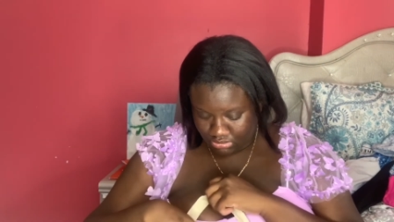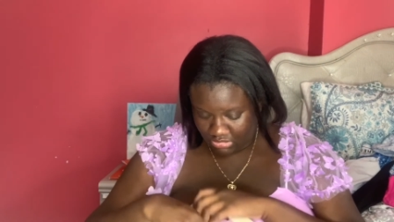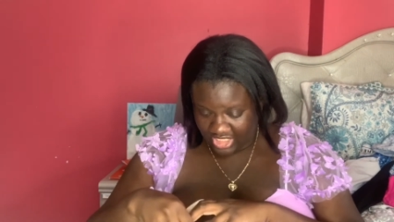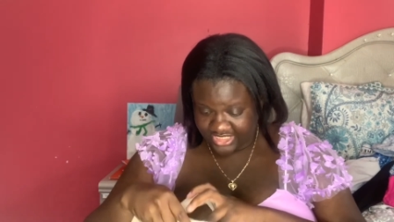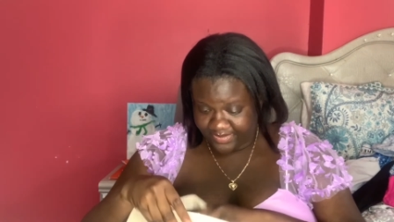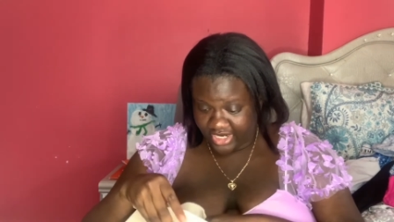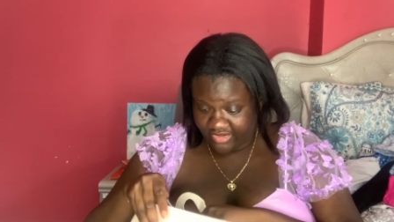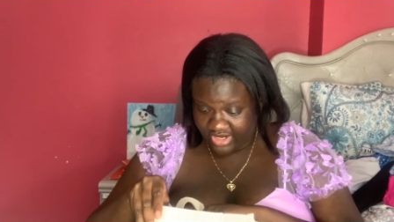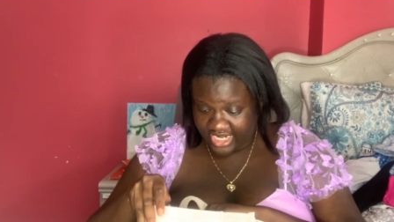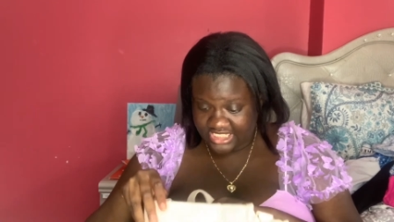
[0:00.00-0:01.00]
It's bigger
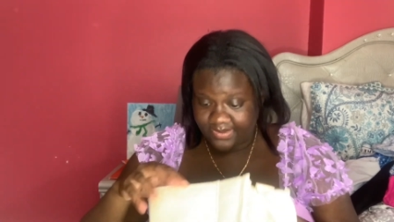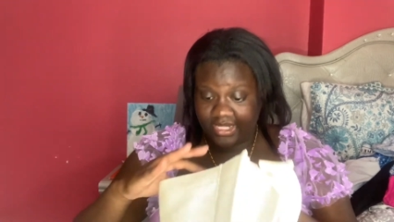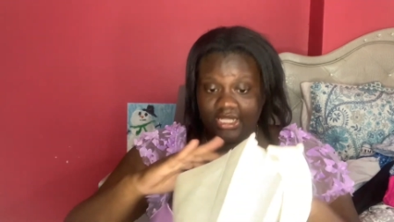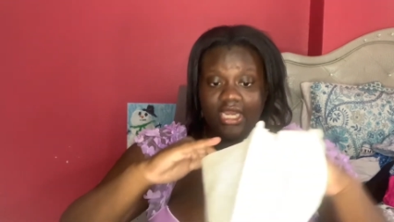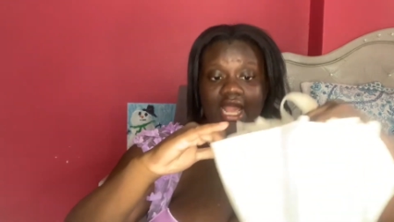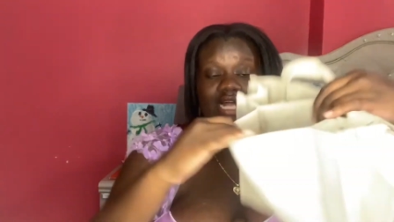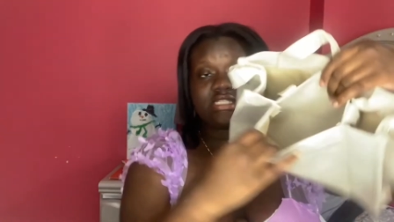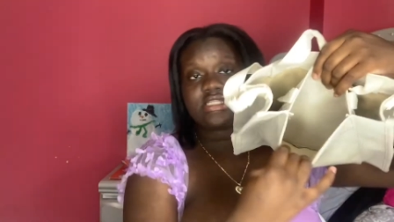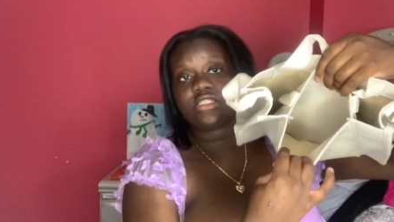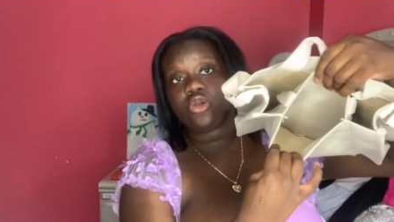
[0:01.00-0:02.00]
than I expected. It has
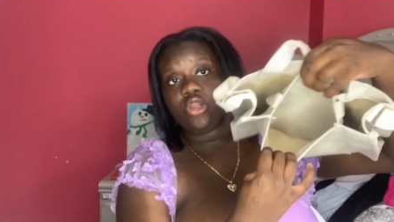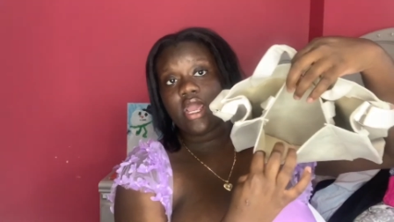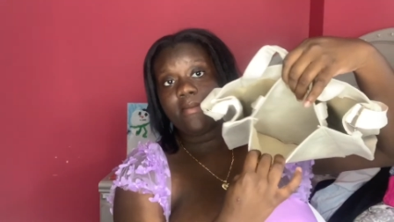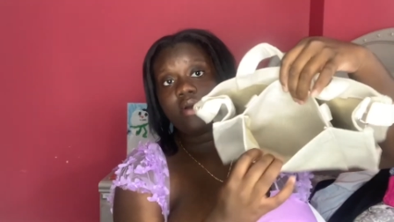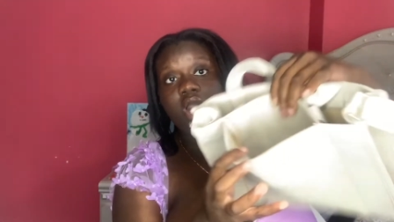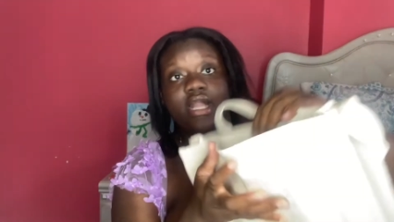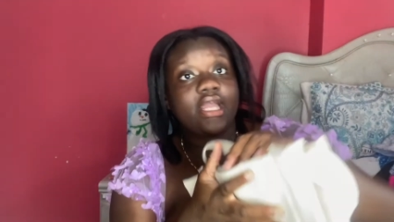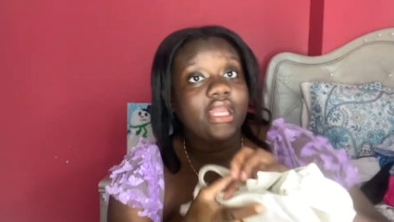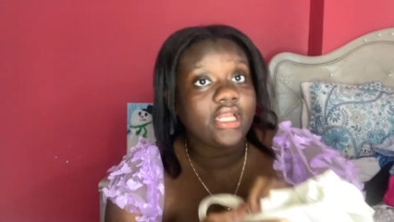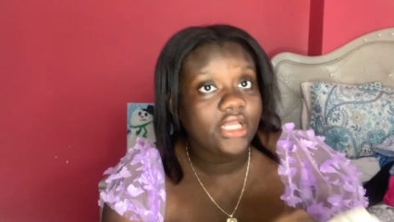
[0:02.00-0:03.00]
this little like
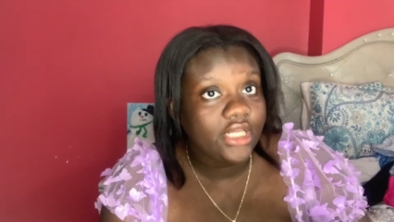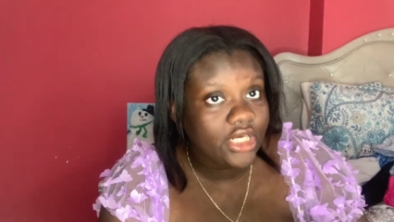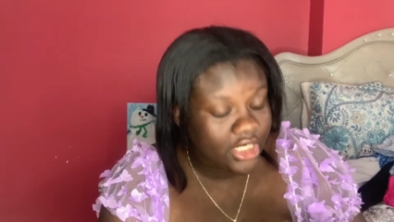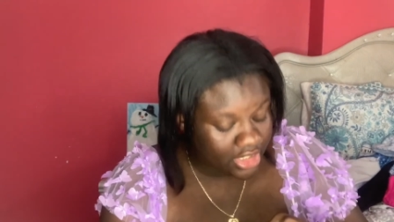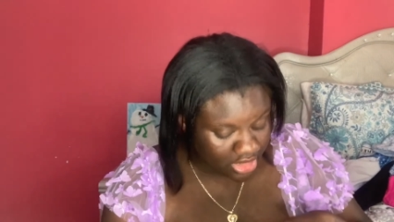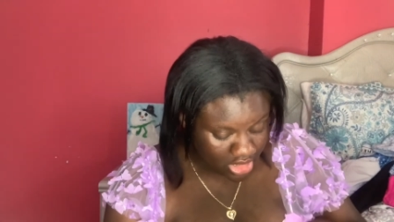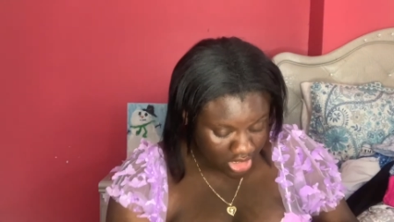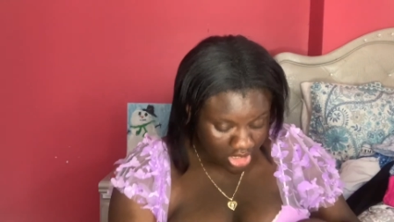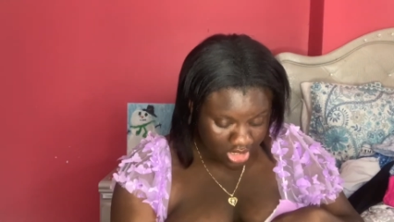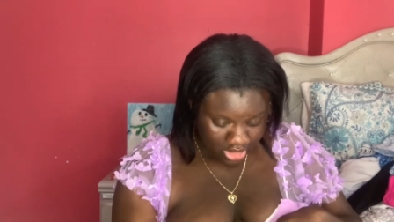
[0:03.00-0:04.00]
pocket in here.
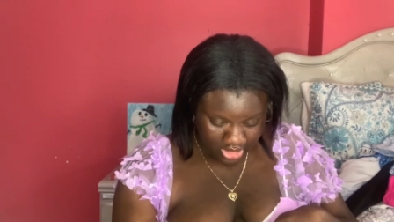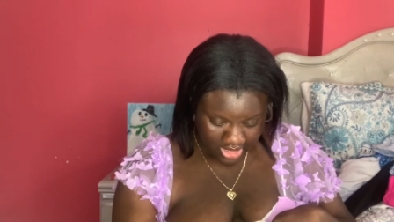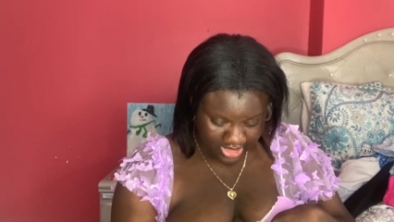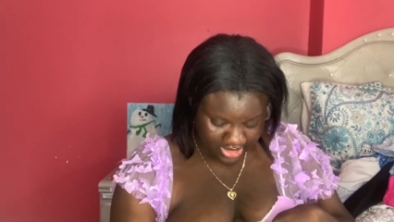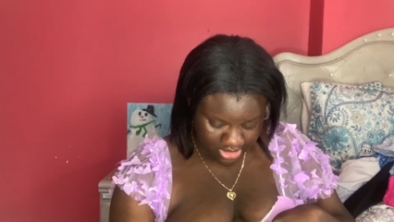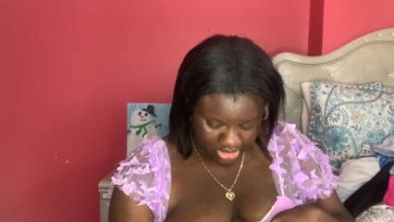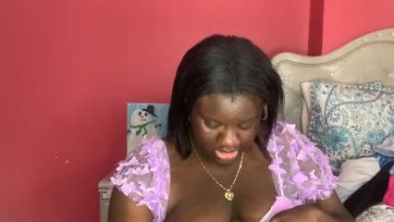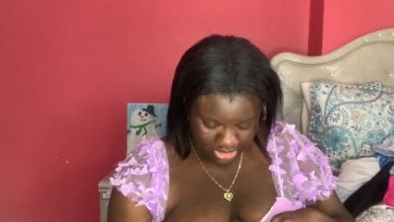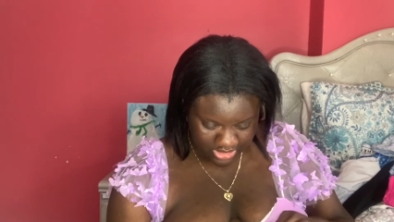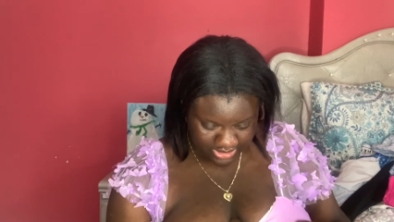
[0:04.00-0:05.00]
And
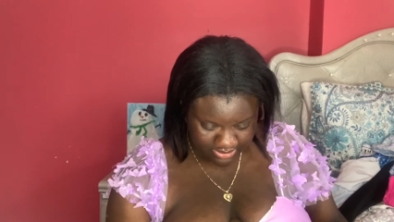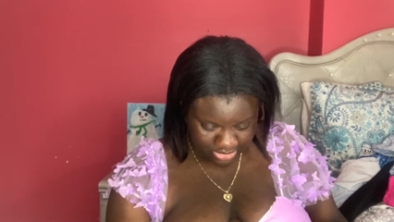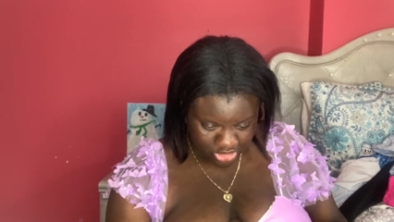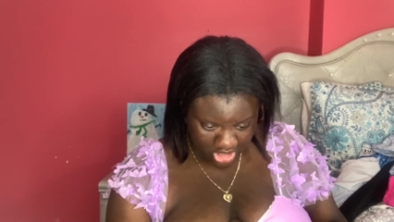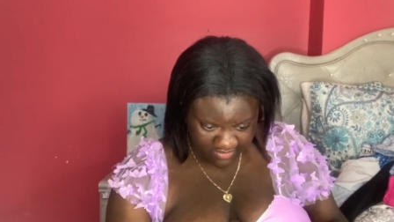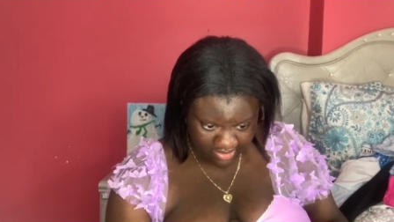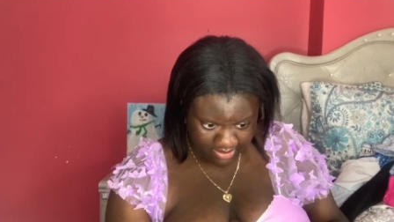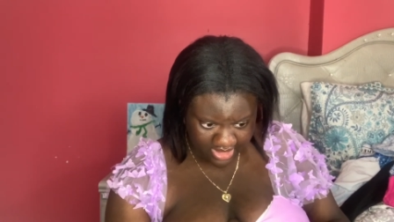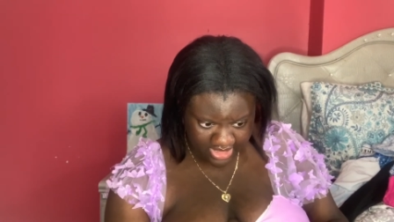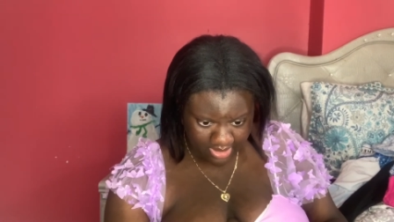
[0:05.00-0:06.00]
um, sorry if I'm
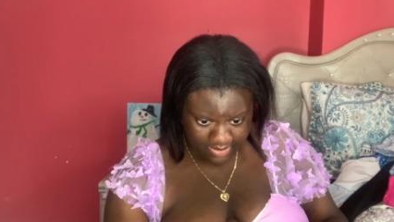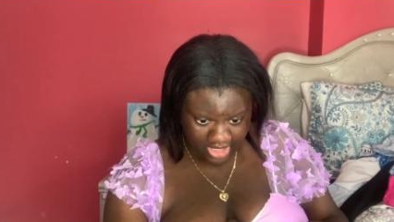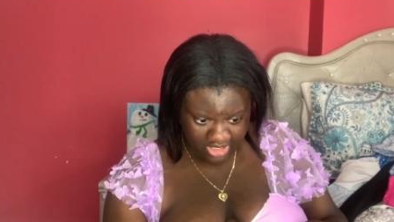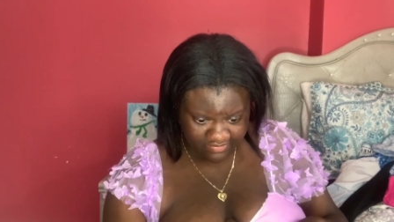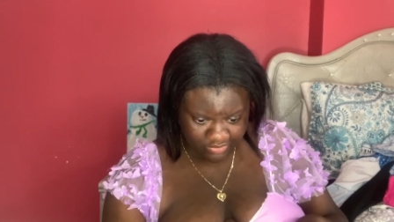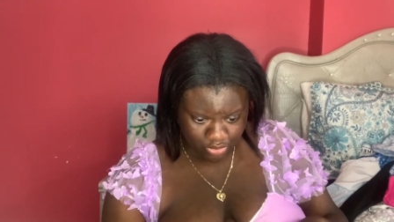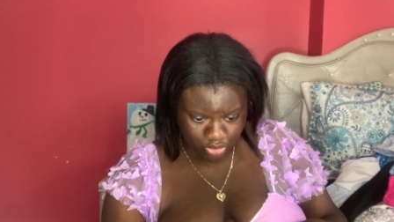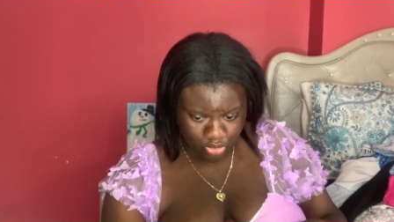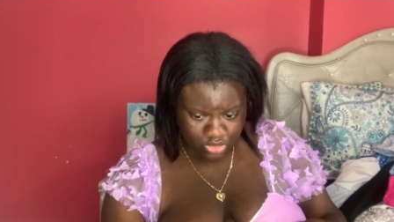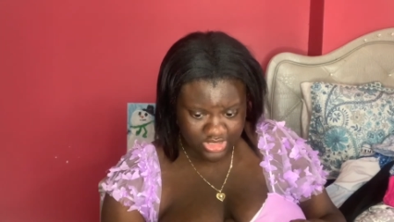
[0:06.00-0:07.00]
looking at bit
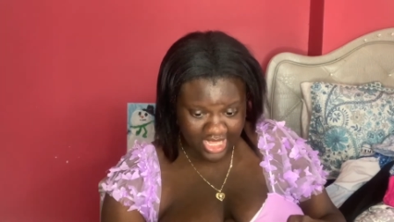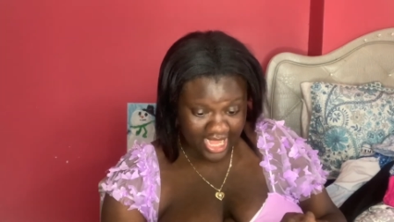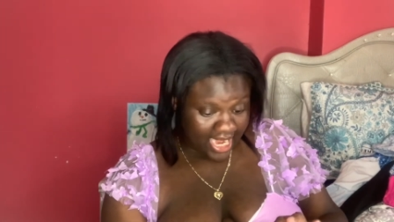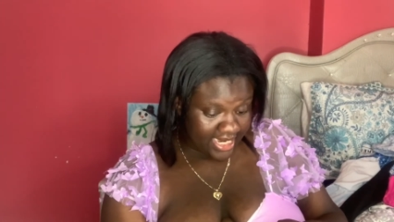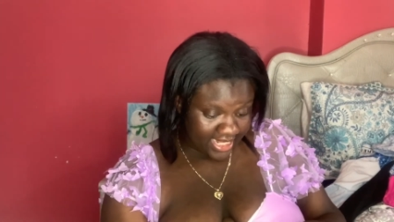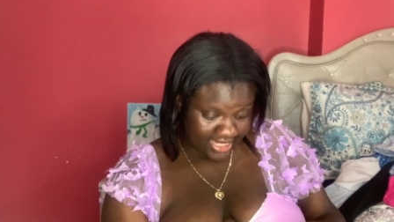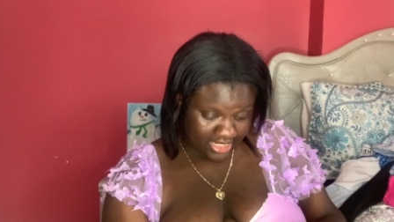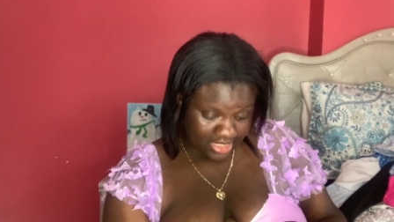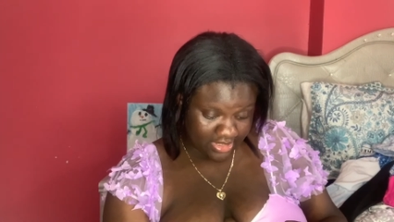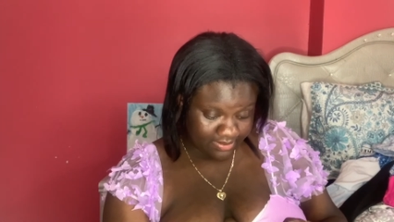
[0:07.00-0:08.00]
confused. I kind of
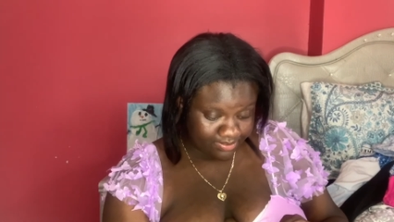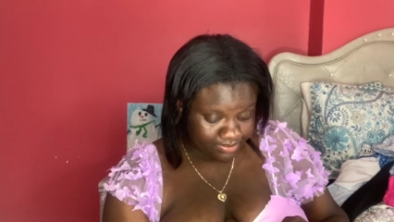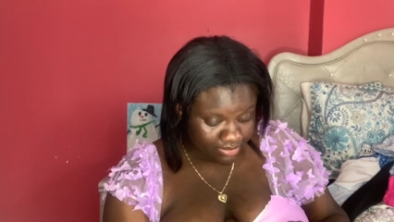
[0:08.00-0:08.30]
am.